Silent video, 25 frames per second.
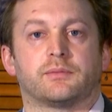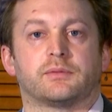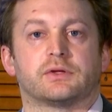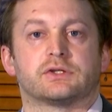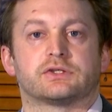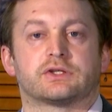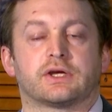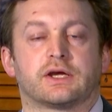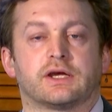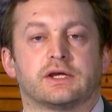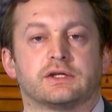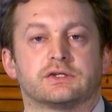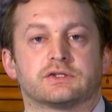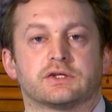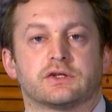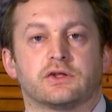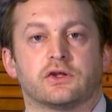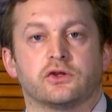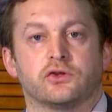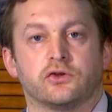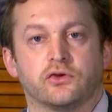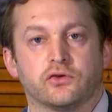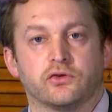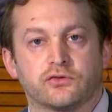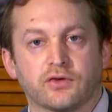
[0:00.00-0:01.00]
climate change
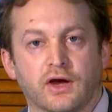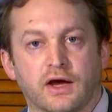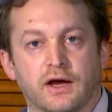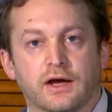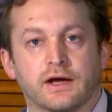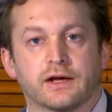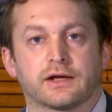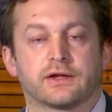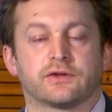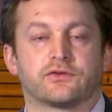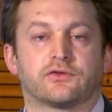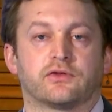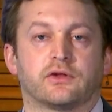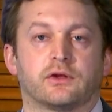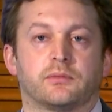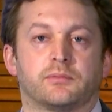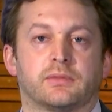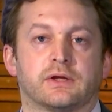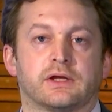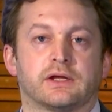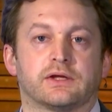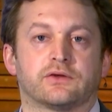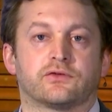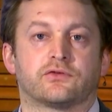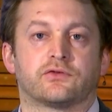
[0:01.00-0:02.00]
and the new targets that are
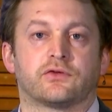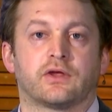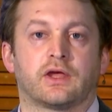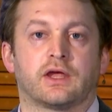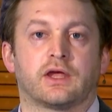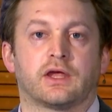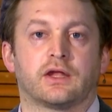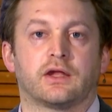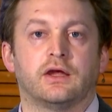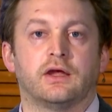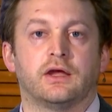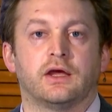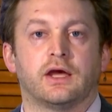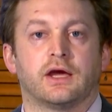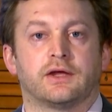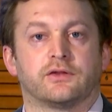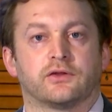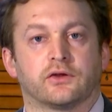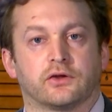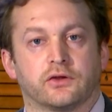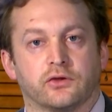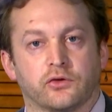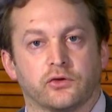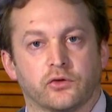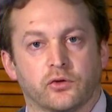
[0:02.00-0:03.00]
being set,
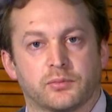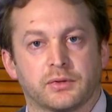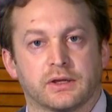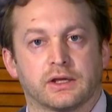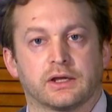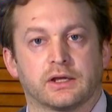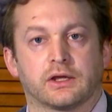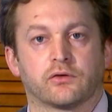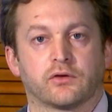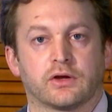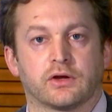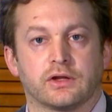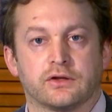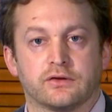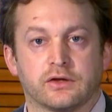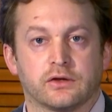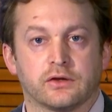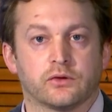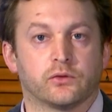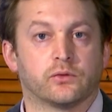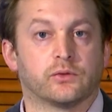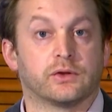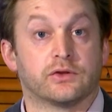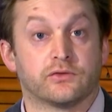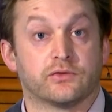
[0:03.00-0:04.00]
and the European Green
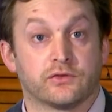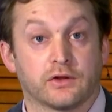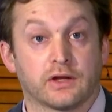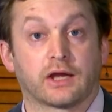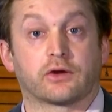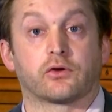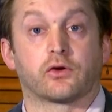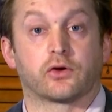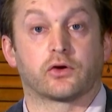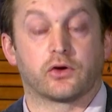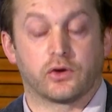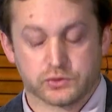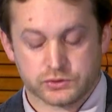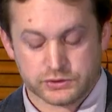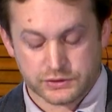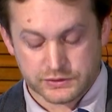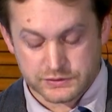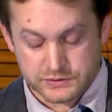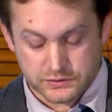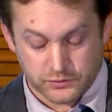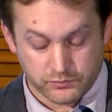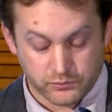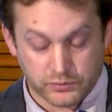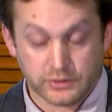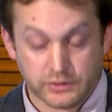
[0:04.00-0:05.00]
Deal is in
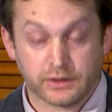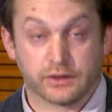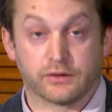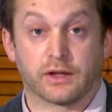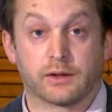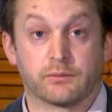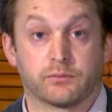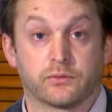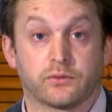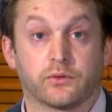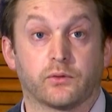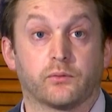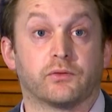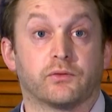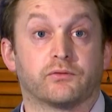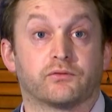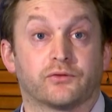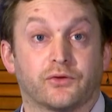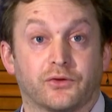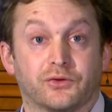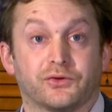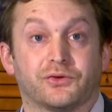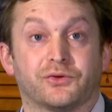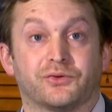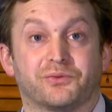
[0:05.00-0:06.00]
agriculture. So I'm really glad that
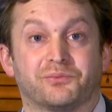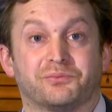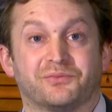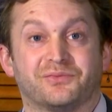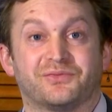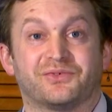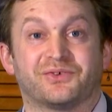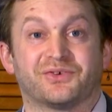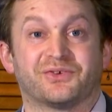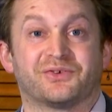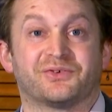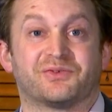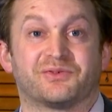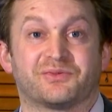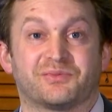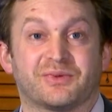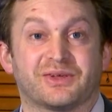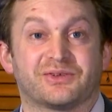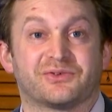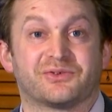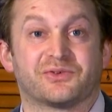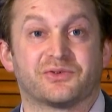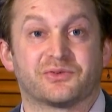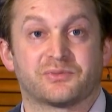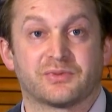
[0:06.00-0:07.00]
we've got you to
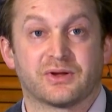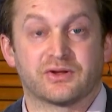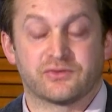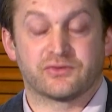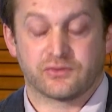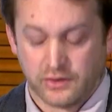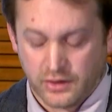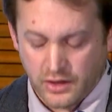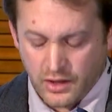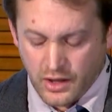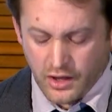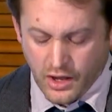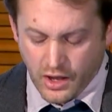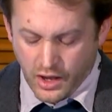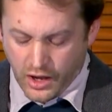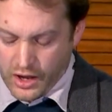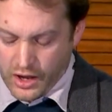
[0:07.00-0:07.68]
speak to us, Petra.